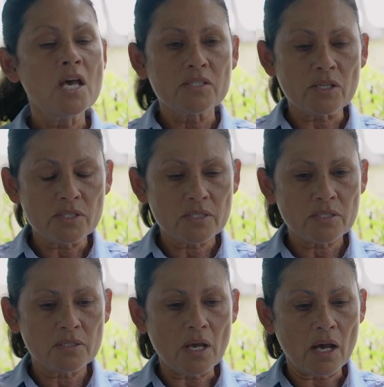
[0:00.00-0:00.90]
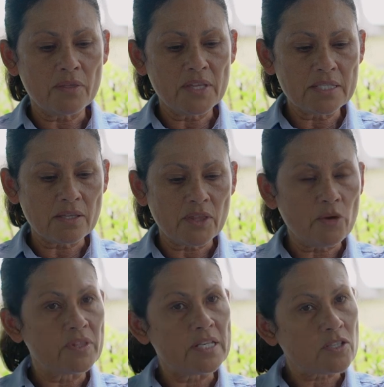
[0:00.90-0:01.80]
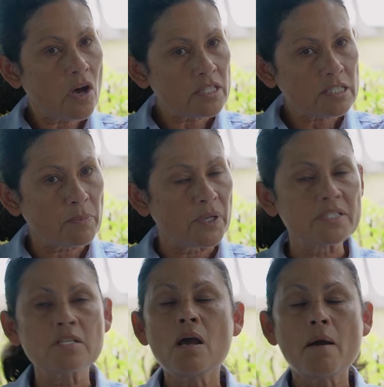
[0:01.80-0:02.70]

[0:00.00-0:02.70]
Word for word: So uh, these, there are these hotspots,